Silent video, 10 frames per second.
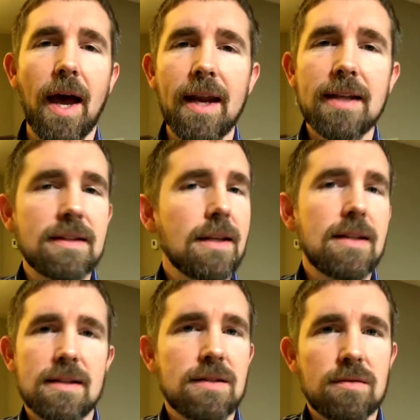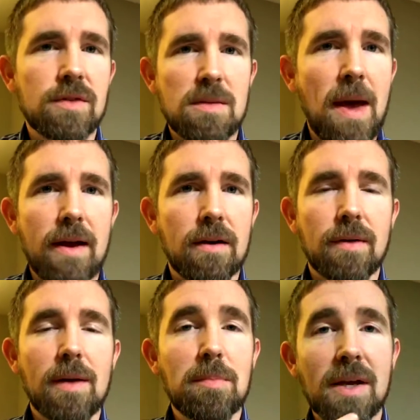And it doesn't really matter,
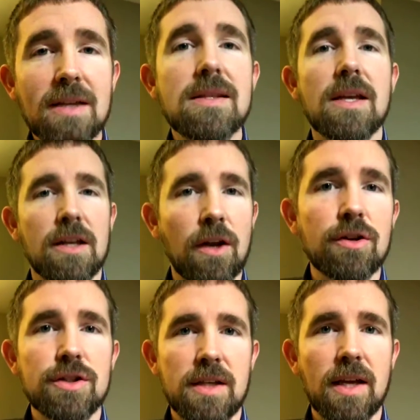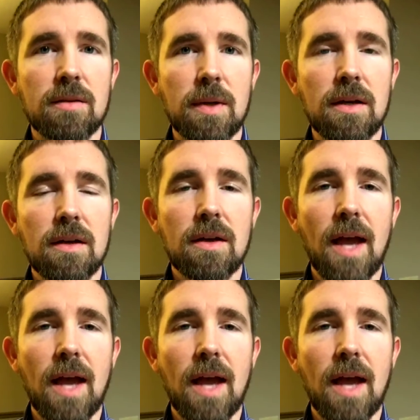right? Because they can understand me.